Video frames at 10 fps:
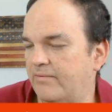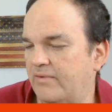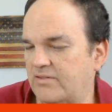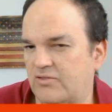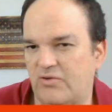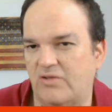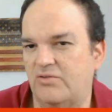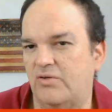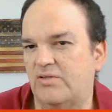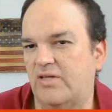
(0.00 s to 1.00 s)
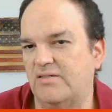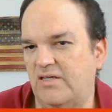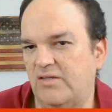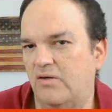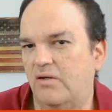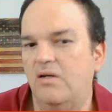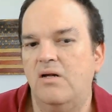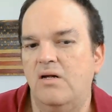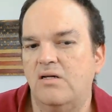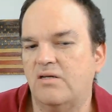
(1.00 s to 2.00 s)
these structural things either.
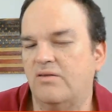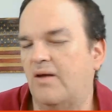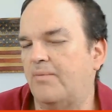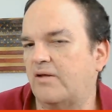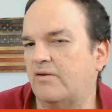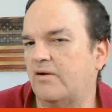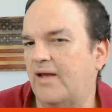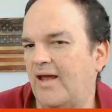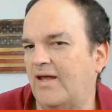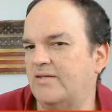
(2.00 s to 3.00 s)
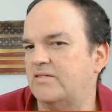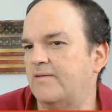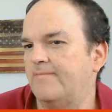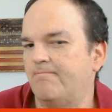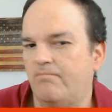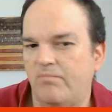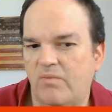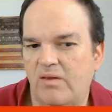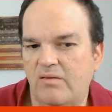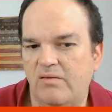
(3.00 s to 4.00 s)
So in that particular case,
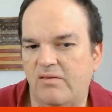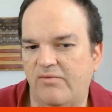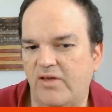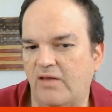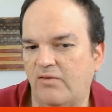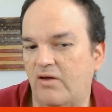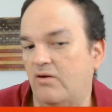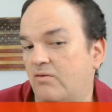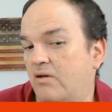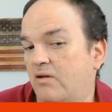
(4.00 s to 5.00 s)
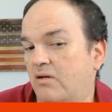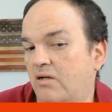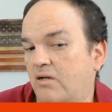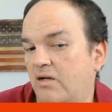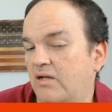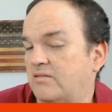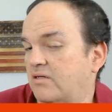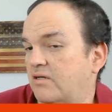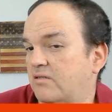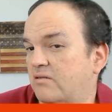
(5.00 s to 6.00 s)
the VA loan is a
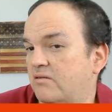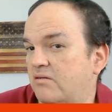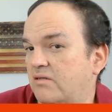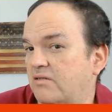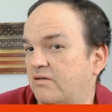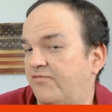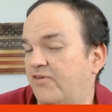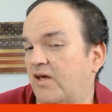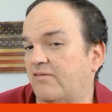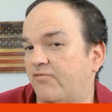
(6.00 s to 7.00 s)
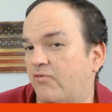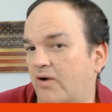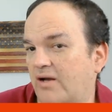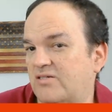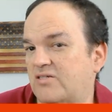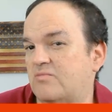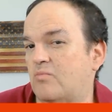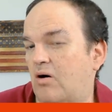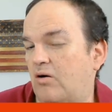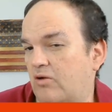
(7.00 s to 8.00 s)
good fit for a
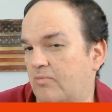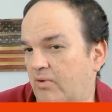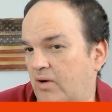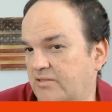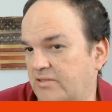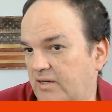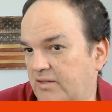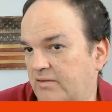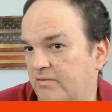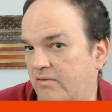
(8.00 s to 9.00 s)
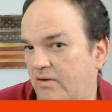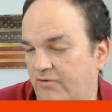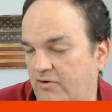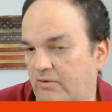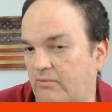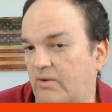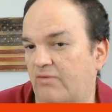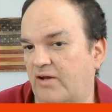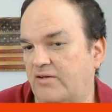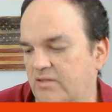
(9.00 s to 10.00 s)
smaller project. If you're doing
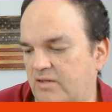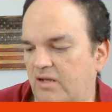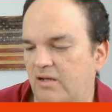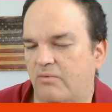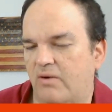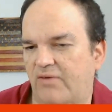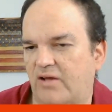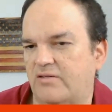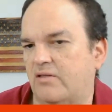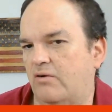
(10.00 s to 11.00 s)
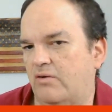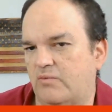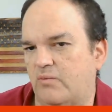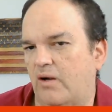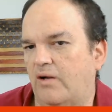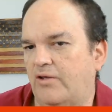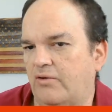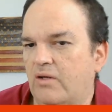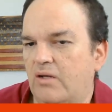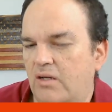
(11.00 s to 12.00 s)
renovation, a renovation loan is where
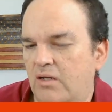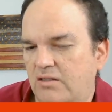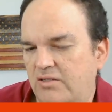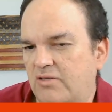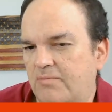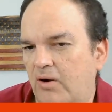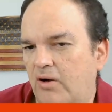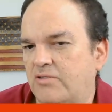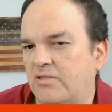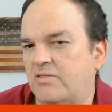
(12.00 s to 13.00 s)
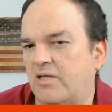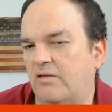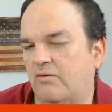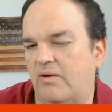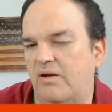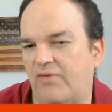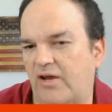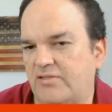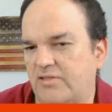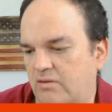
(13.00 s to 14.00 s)
you do the purchase and the
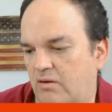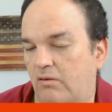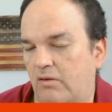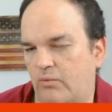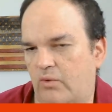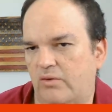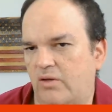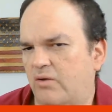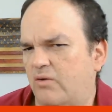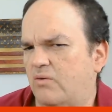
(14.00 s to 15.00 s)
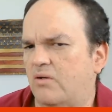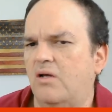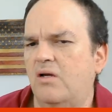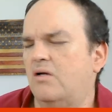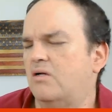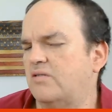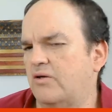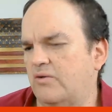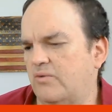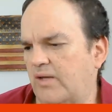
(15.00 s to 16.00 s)
renovation all in one loan.
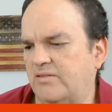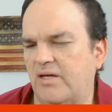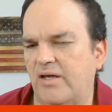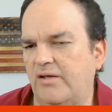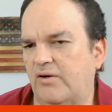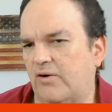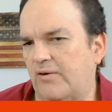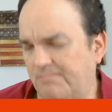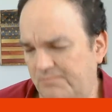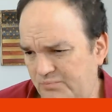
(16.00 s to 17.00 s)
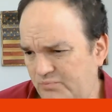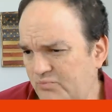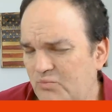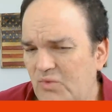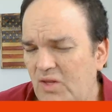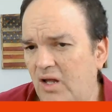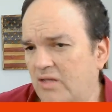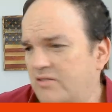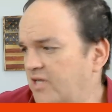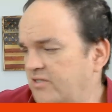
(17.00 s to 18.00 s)
So, like, say you're
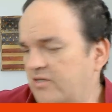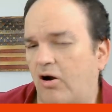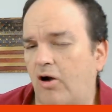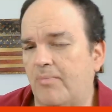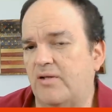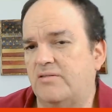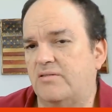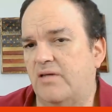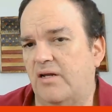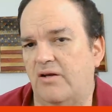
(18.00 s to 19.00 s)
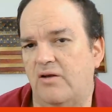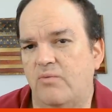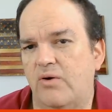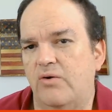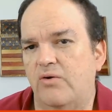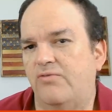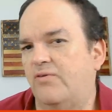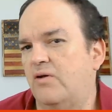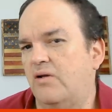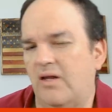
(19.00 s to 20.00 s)
changing carpets, getting a new
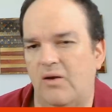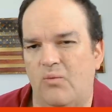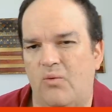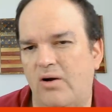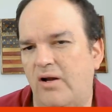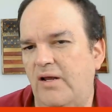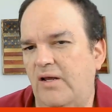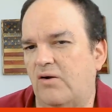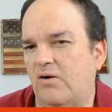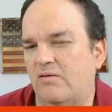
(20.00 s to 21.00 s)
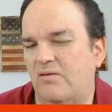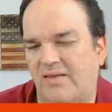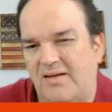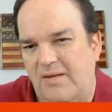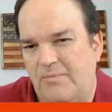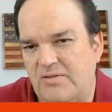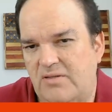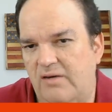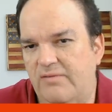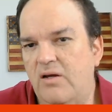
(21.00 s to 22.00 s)
roof, getting a water heater, like that type of
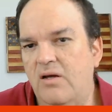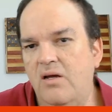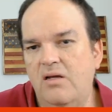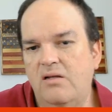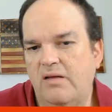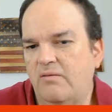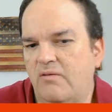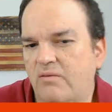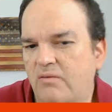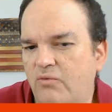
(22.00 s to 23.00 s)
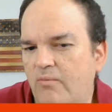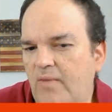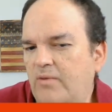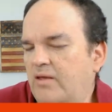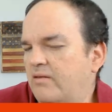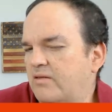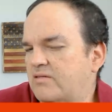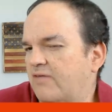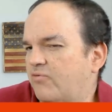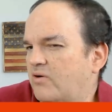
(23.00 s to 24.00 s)
stuff. Like, or maybe the
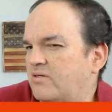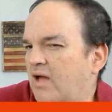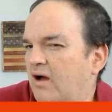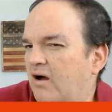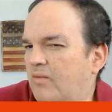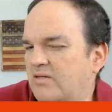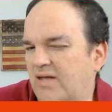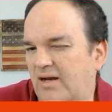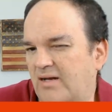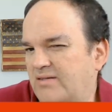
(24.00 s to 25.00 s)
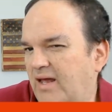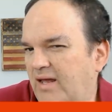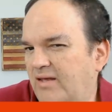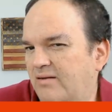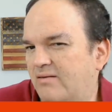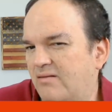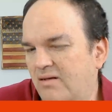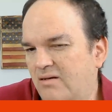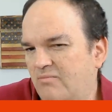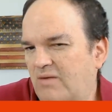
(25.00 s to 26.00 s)
stuff works now, but it's out of date.
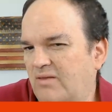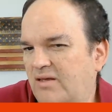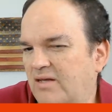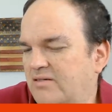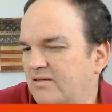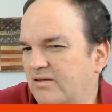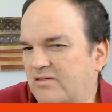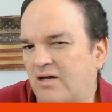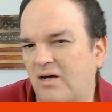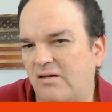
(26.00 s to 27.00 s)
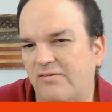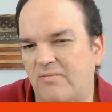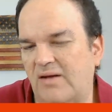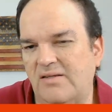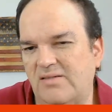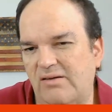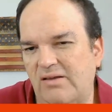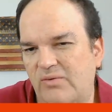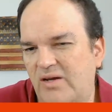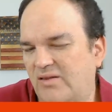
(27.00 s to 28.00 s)
Maybe the kitchen looks ugly from
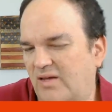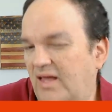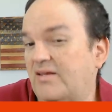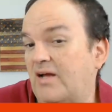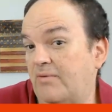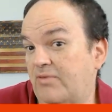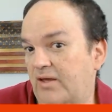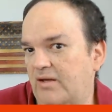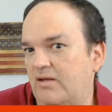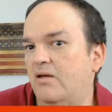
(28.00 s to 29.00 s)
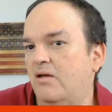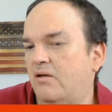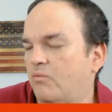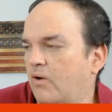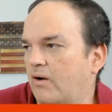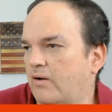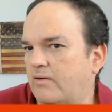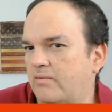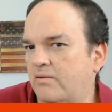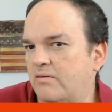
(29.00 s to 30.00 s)
1973, like that type of thing,
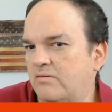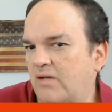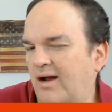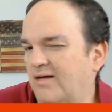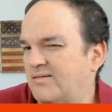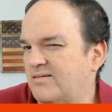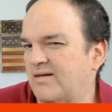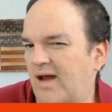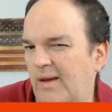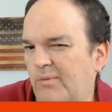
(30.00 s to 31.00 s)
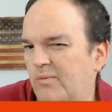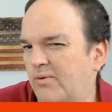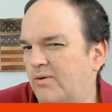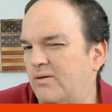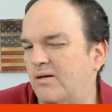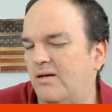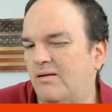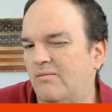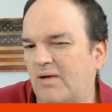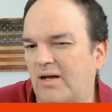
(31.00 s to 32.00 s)
where the house is inhabitable,
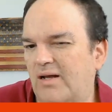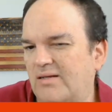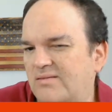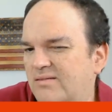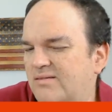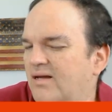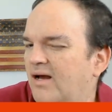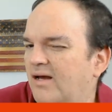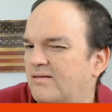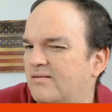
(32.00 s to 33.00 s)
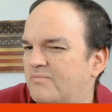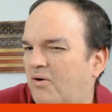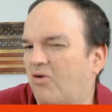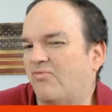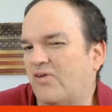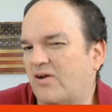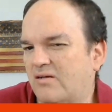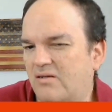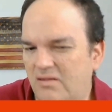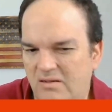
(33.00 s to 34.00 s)
but it's just not perfect.
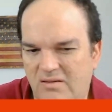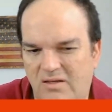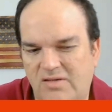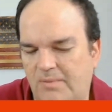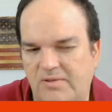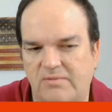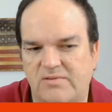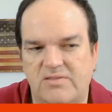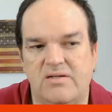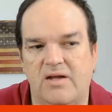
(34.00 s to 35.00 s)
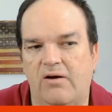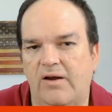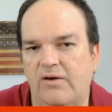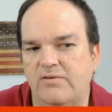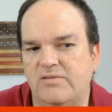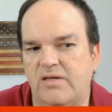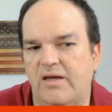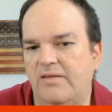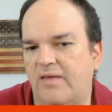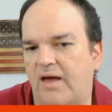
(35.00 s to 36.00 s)
Those types of scenarios,
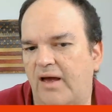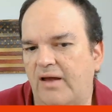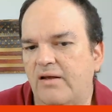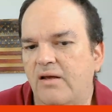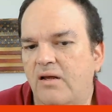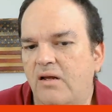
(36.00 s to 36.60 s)
then that